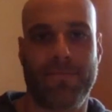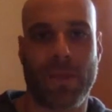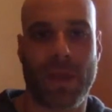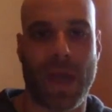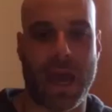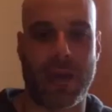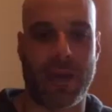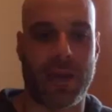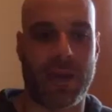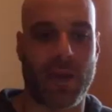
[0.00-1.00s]
And
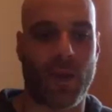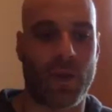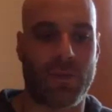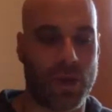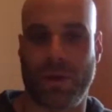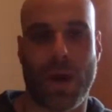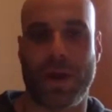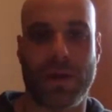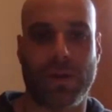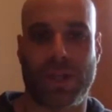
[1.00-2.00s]
you'll know it.
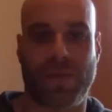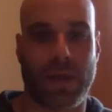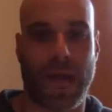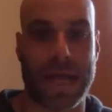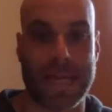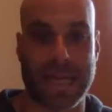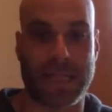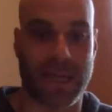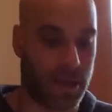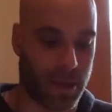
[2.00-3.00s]
You'll just feel, I need
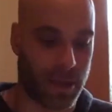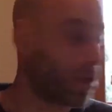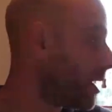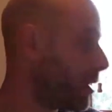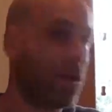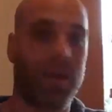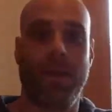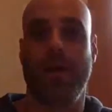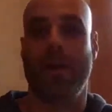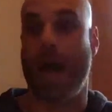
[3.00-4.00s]
to, hold on,
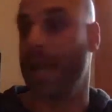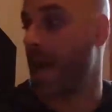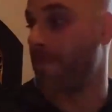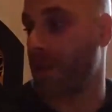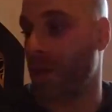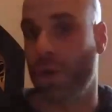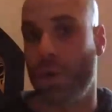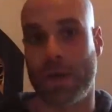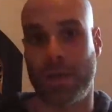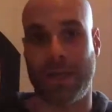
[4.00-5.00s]
I'm gonna go
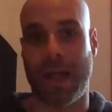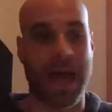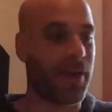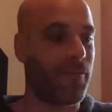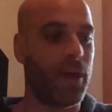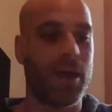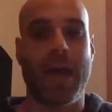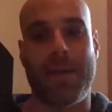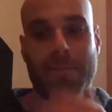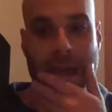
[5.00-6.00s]
quickly live.
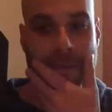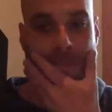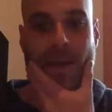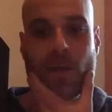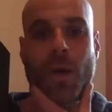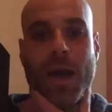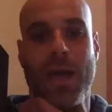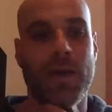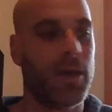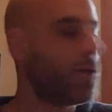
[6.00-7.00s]
And by the
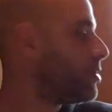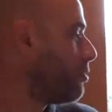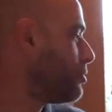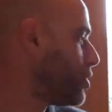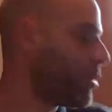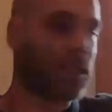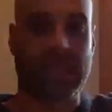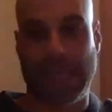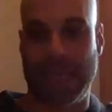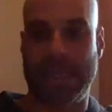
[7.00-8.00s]
way, don't do it
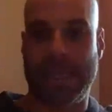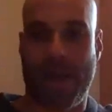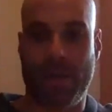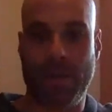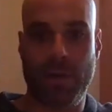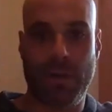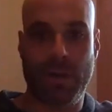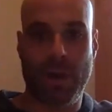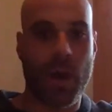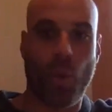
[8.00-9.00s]
sitting down.
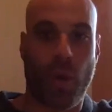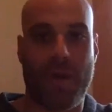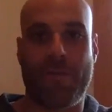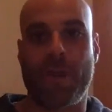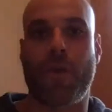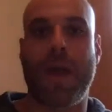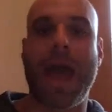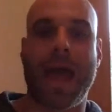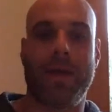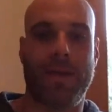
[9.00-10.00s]
Wherever you're
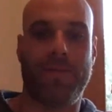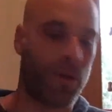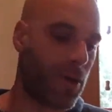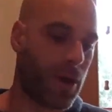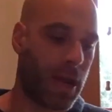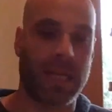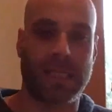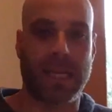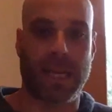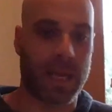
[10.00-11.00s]
at, if you're in a
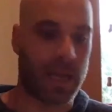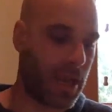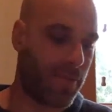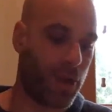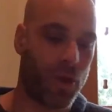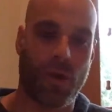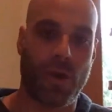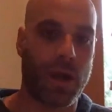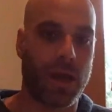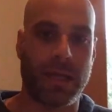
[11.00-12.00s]
city, if
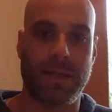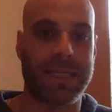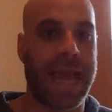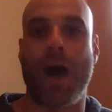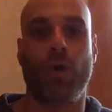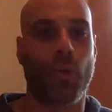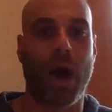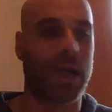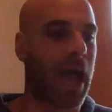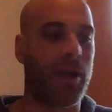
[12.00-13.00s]
you're in town,
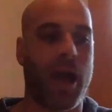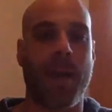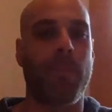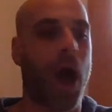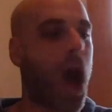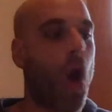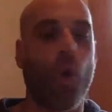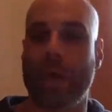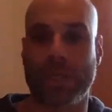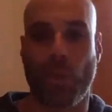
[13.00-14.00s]
I'm
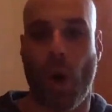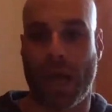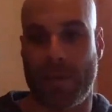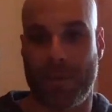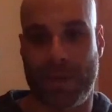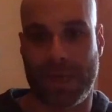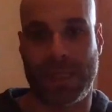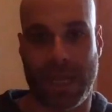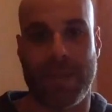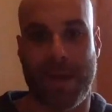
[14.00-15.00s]
always walking with
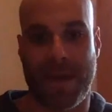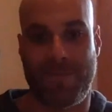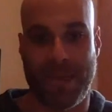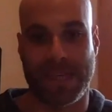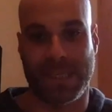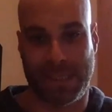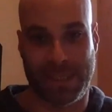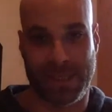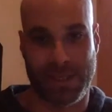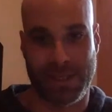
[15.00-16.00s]
this thing in my face.